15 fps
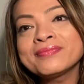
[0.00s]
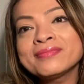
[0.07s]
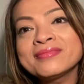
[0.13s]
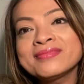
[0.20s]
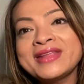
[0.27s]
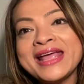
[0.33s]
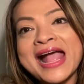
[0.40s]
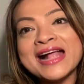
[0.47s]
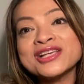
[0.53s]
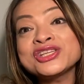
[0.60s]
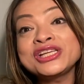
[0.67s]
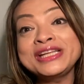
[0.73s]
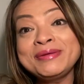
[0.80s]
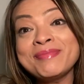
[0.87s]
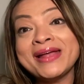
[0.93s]
They
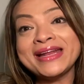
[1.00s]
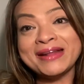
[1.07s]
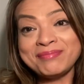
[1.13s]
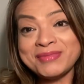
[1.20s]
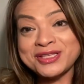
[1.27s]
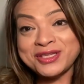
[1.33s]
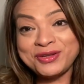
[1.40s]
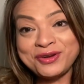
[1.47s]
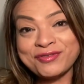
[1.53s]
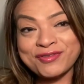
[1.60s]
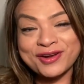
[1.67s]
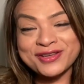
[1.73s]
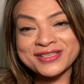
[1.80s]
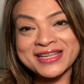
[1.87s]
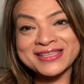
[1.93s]
actually met at Miss
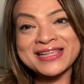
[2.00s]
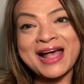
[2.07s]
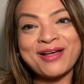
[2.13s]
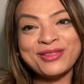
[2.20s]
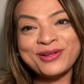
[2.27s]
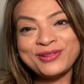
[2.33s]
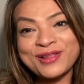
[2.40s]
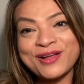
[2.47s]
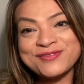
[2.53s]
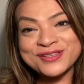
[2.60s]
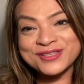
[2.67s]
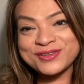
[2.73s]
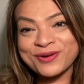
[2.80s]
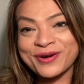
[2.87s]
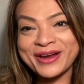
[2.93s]
Universe. That's how their love
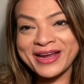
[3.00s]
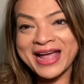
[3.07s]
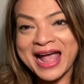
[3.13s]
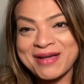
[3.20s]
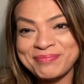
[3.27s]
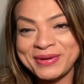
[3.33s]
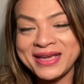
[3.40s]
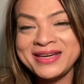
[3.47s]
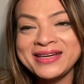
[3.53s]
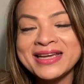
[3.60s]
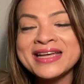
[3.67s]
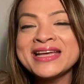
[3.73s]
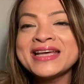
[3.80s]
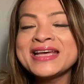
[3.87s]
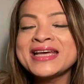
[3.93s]
story happened.
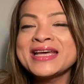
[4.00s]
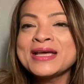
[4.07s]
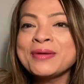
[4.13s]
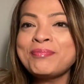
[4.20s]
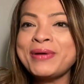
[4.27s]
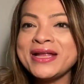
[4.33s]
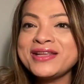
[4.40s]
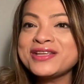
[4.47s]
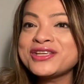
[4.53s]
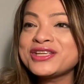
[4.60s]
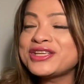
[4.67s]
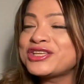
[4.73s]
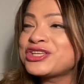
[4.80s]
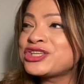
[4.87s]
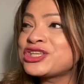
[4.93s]
But
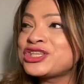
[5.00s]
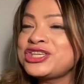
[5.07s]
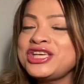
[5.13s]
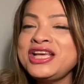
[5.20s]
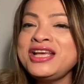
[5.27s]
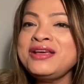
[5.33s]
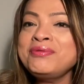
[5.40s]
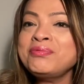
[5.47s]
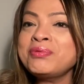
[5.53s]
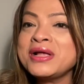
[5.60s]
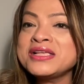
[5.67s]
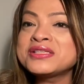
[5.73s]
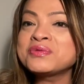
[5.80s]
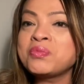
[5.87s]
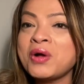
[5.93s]
she
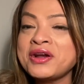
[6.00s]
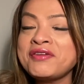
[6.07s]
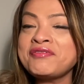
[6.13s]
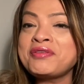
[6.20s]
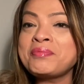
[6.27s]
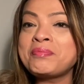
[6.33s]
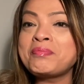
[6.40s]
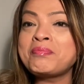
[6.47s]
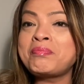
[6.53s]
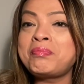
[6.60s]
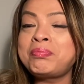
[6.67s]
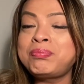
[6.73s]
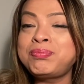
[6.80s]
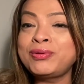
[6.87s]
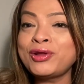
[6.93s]
was one of the
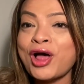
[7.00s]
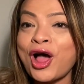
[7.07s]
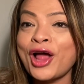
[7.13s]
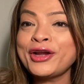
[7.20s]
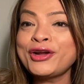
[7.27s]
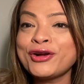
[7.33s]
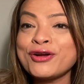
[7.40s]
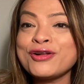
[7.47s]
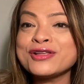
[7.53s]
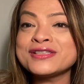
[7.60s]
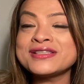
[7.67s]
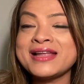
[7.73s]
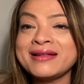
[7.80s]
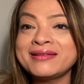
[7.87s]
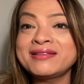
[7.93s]
blonde girls
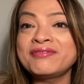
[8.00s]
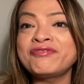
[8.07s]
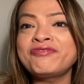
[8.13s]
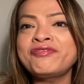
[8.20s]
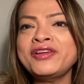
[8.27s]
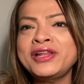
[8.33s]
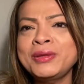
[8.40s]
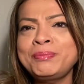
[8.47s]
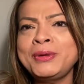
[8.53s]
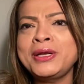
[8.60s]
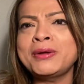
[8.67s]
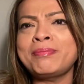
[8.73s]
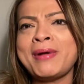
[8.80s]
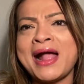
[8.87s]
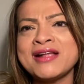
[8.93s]
that
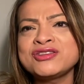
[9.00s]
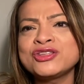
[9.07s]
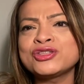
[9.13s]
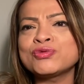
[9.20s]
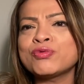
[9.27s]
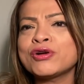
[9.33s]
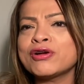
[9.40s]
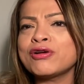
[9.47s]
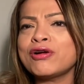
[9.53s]
Filipino pageants were